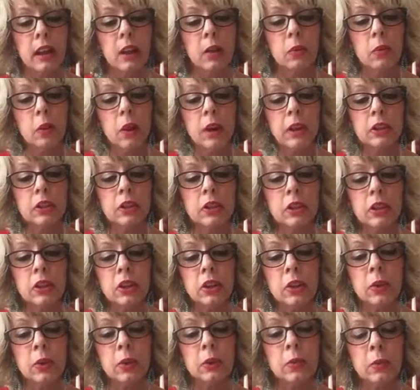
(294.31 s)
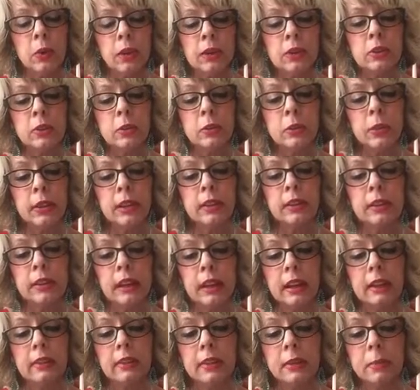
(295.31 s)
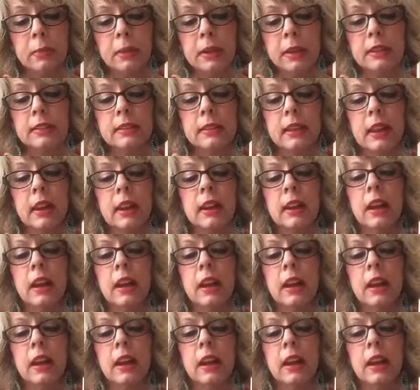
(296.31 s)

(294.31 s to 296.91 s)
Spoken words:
What do we think the peace